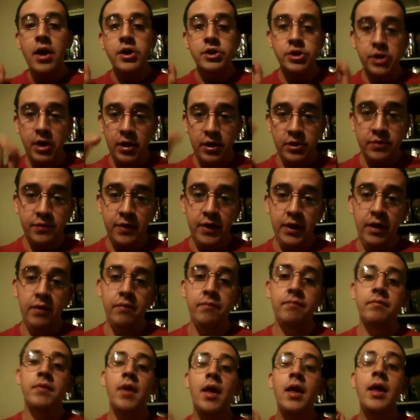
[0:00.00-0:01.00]
share this
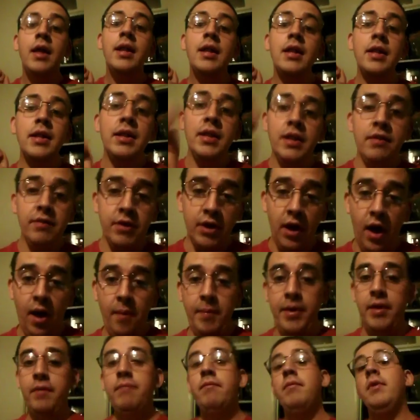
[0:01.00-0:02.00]
video, leave a
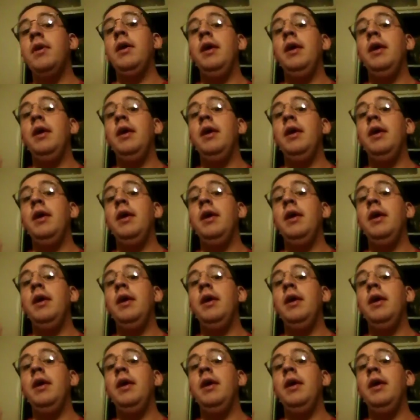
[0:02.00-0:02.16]
comment,